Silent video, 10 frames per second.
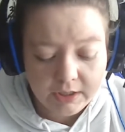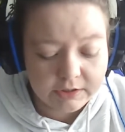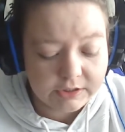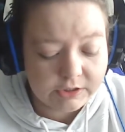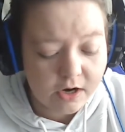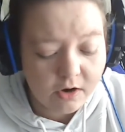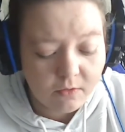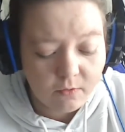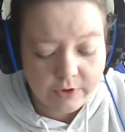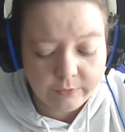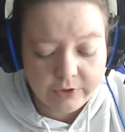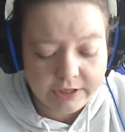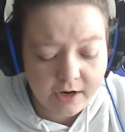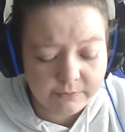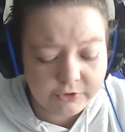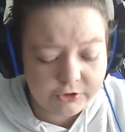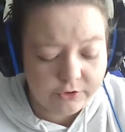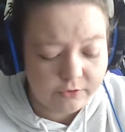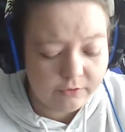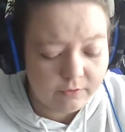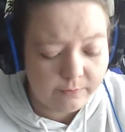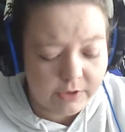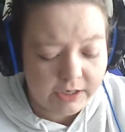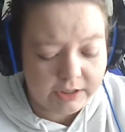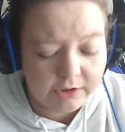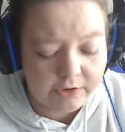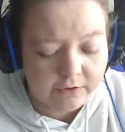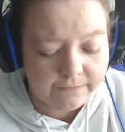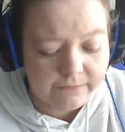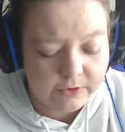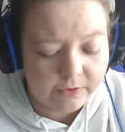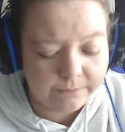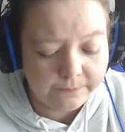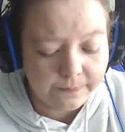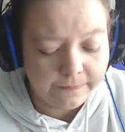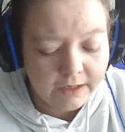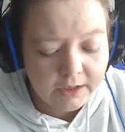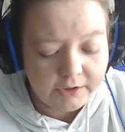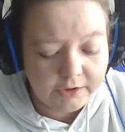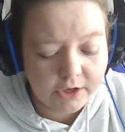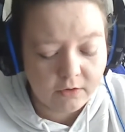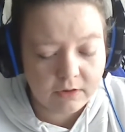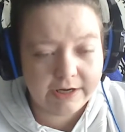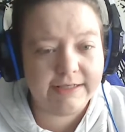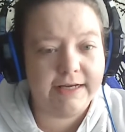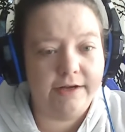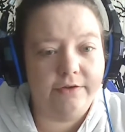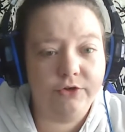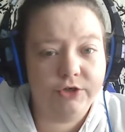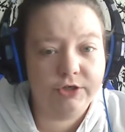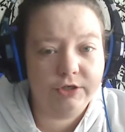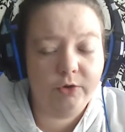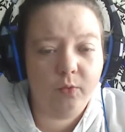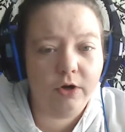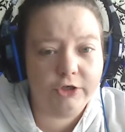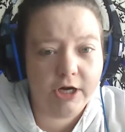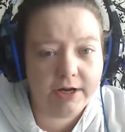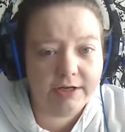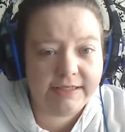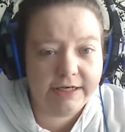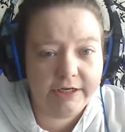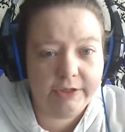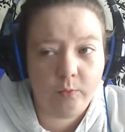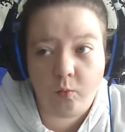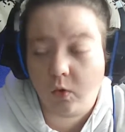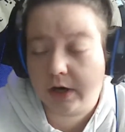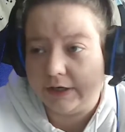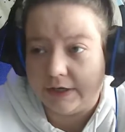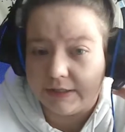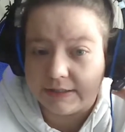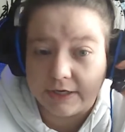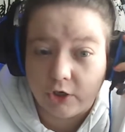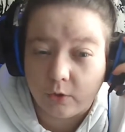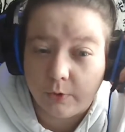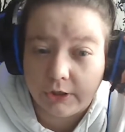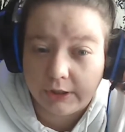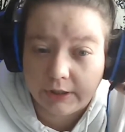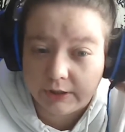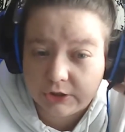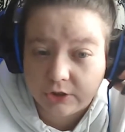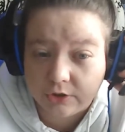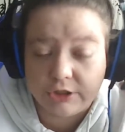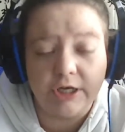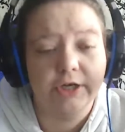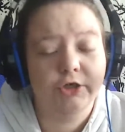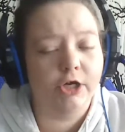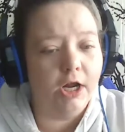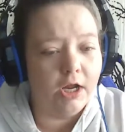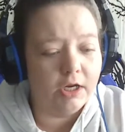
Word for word: So when we come to making your food, you know, like I said, you want to check and see what it is that you're putting into your dish.